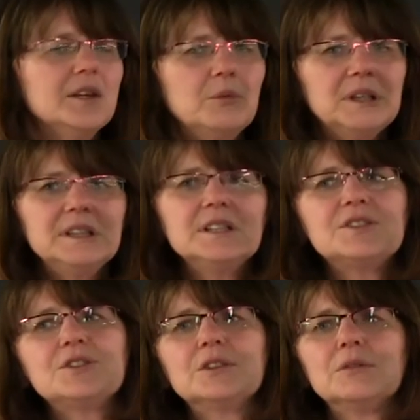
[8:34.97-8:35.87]
The
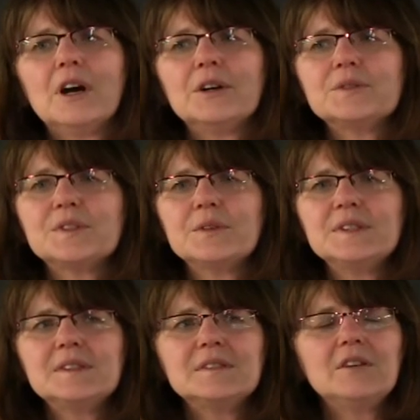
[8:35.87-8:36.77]
willingness to grow, so
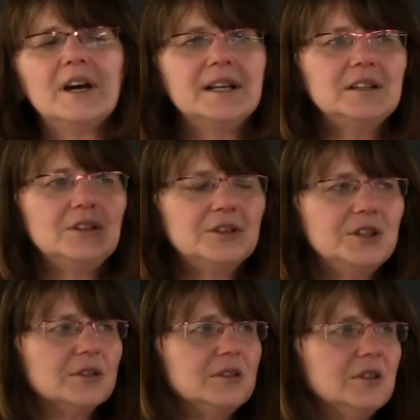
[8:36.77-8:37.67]
this is not, you know,
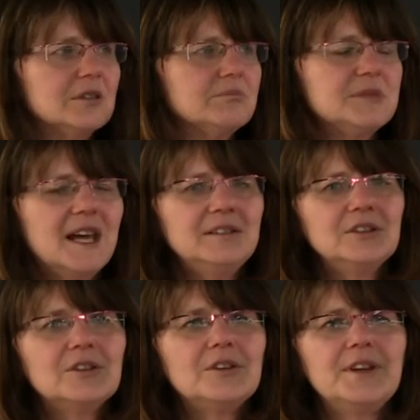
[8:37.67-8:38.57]
you're
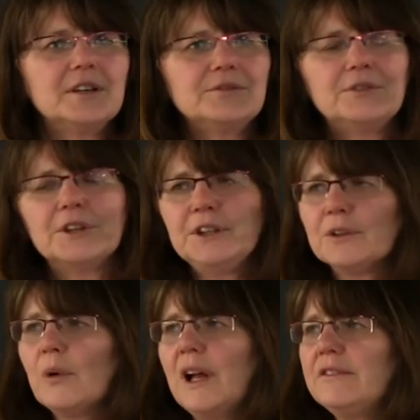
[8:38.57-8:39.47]
technical, therefore
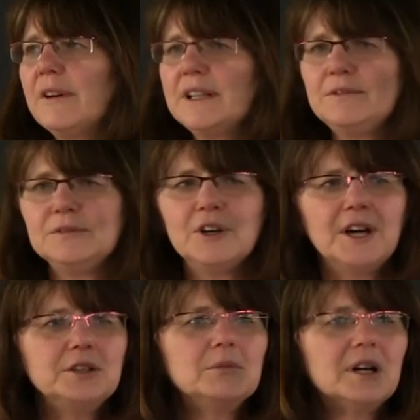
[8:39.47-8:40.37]
you're qualified. If you've
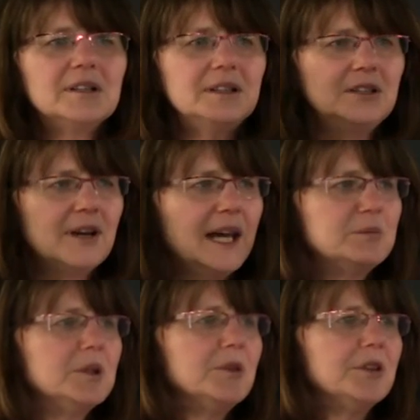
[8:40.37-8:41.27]
got your market, you're
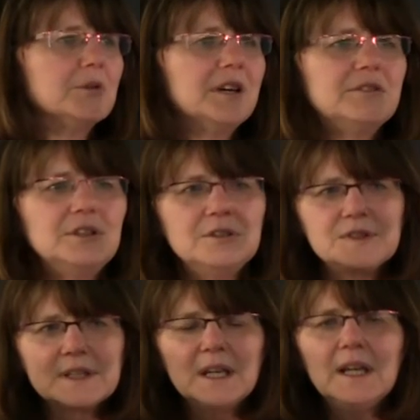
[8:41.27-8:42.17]
happy with your
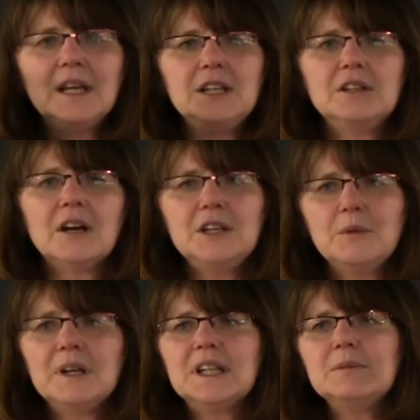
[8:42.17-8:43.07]
revenues,
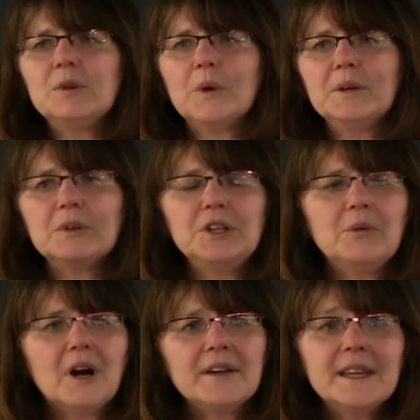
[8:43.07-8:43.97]
you want to keep going where
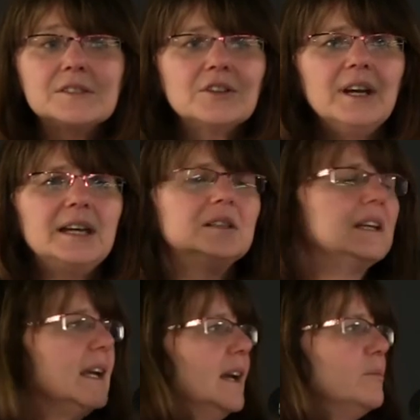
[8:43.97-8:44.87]
you are, that's great.
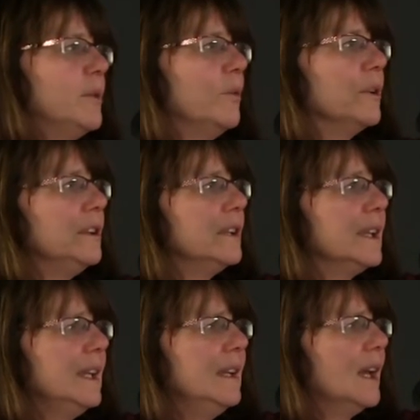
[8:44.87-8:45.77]
But we're
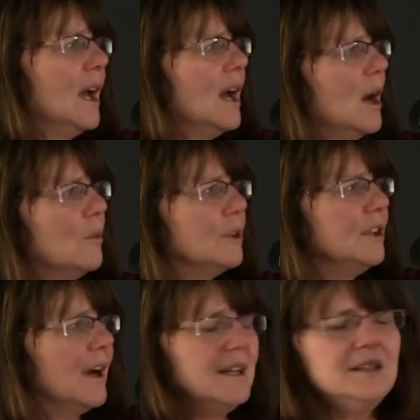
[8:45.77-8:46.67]

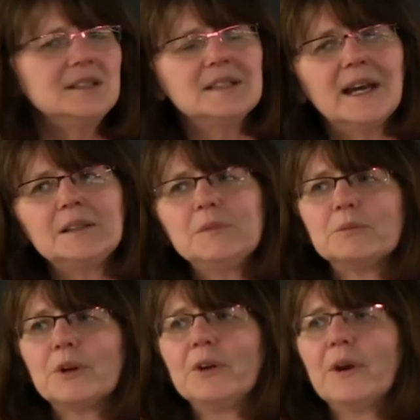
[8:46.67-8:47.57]
not an
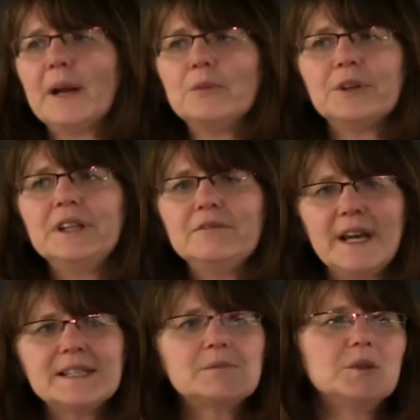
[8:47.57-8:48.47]
entitlement program, we're an
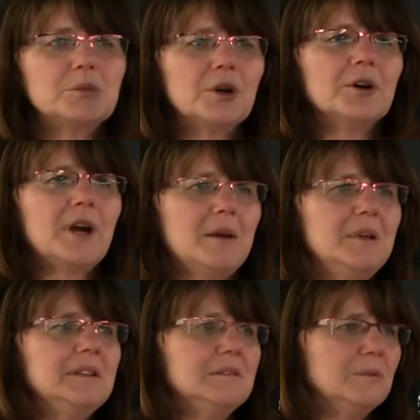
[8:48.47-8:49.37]
investment program,
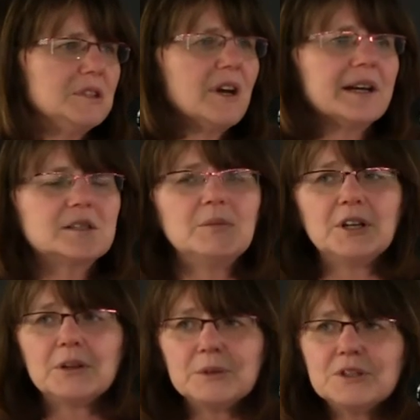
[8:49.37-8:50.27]
and we talked
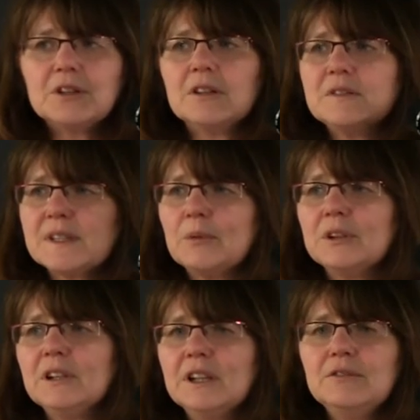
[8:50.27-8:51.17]
about our returns that
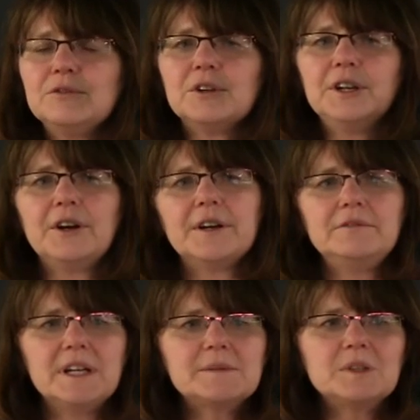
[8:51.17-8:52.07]
we're looking for in our
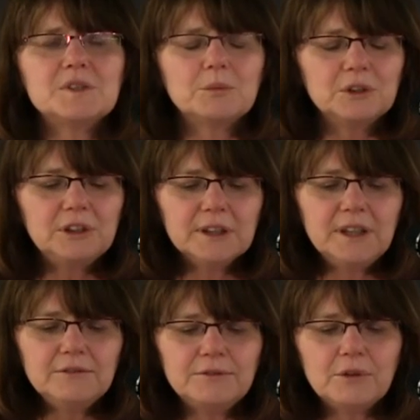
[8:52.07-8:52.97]
investment. So we're
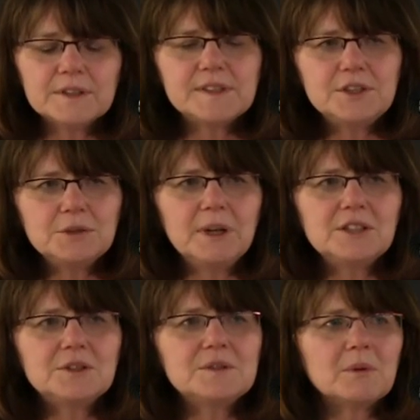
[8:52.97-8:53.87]
looking for
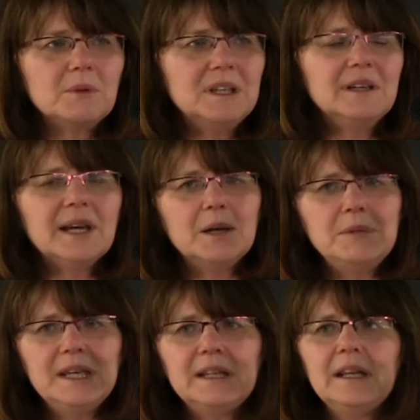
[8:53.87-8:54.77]
situations where we can
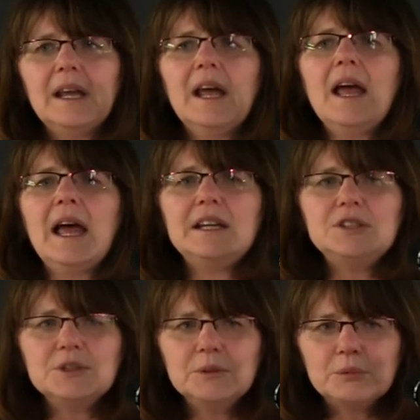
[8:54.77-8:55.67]
come in
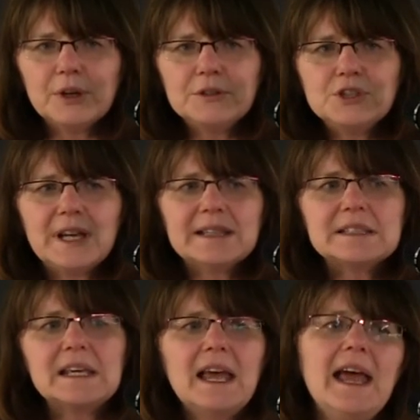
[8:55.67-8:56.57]
and do a
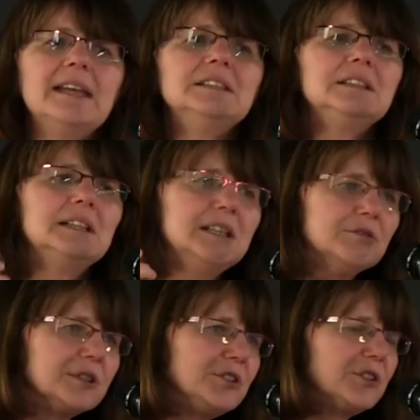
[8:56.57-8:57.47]
project and
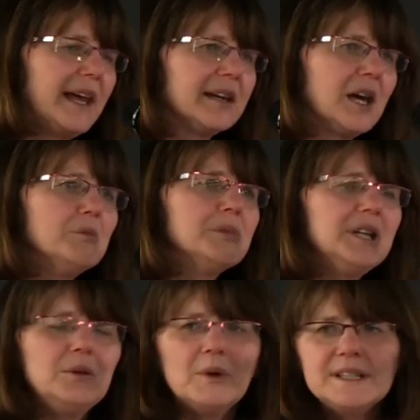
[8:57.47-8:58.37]
leverage that
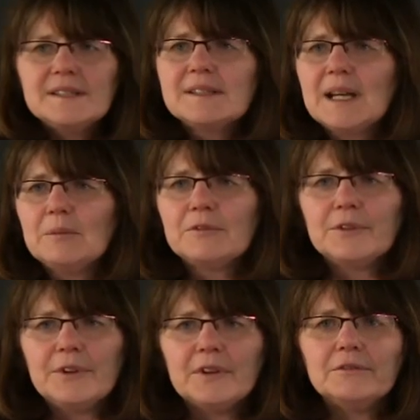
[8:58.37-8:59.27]
company one step
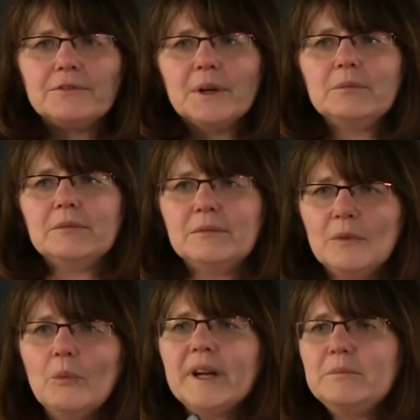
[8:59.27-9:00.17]
further from
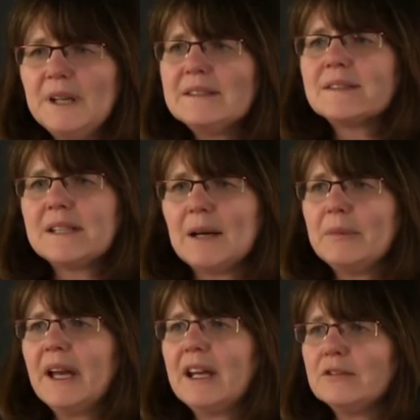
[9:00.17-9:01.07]
one big
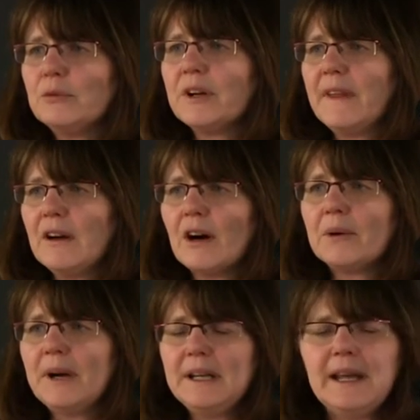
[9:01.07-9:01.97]
step ahead of where they
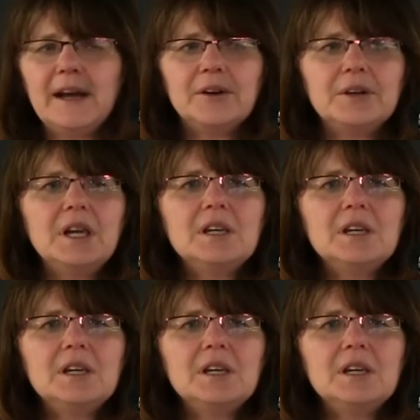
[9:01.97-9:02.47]
are right now.